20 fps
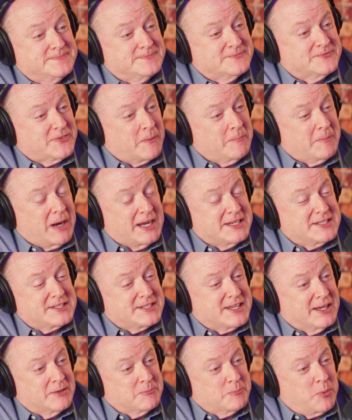From my
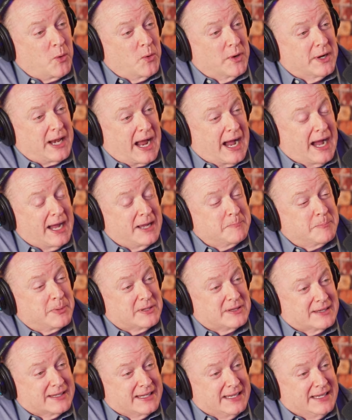standpoint, I
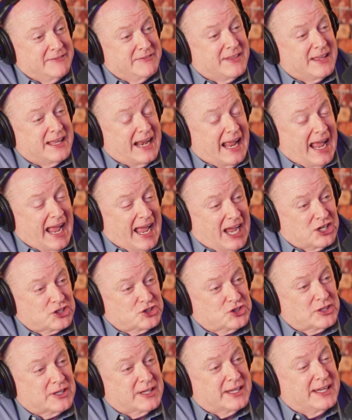believe that
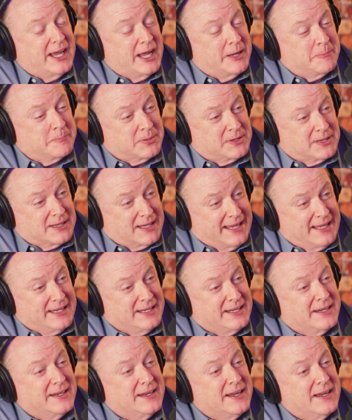actually a
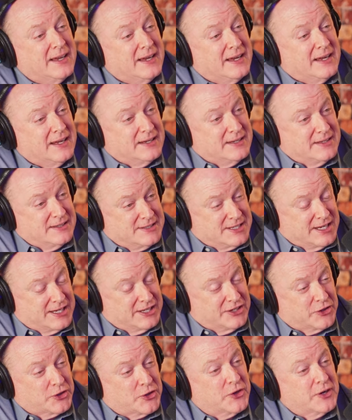plated
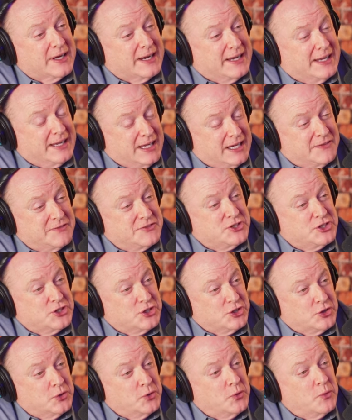dinner gives
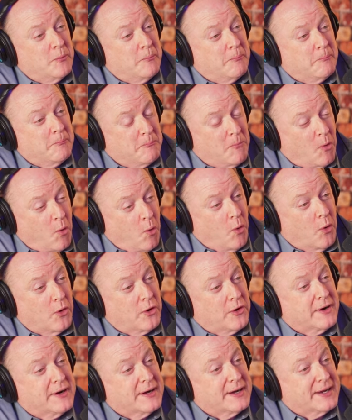you
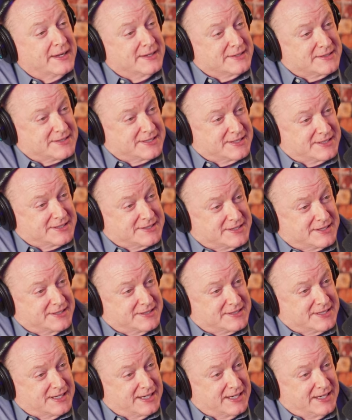more
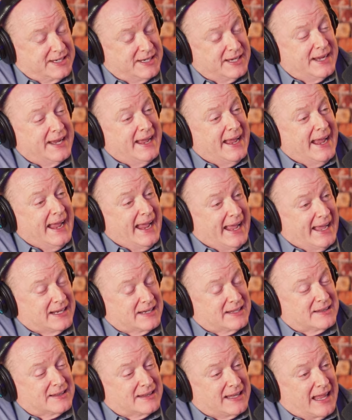consistency mm-hmm.
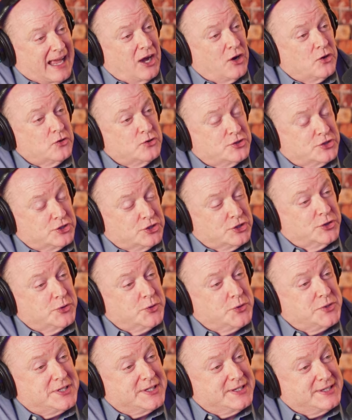and allows
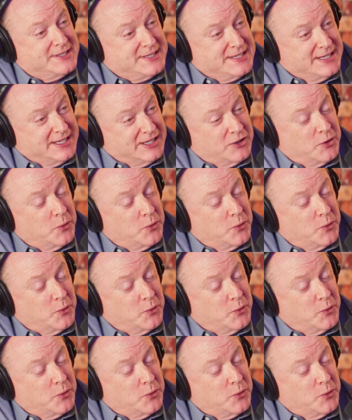you to deal